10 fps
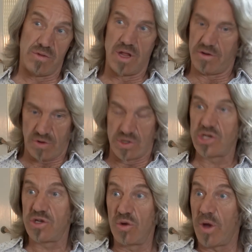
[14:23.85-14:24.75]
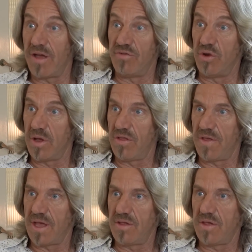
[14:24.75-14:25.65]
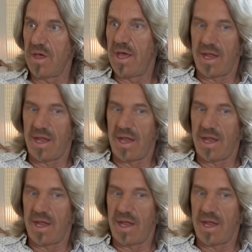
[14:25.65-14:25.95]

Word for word: the traditional way of doing things,